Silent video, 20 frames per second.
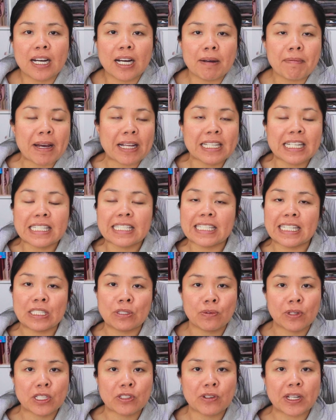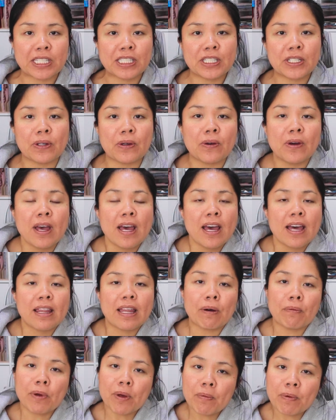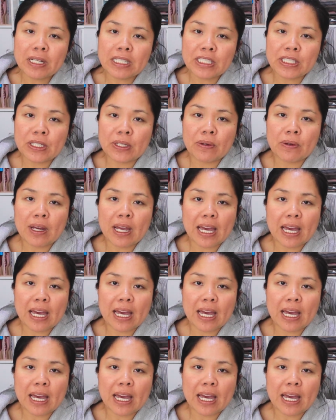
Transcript: um, at least in twenty twenty-two, that we went to,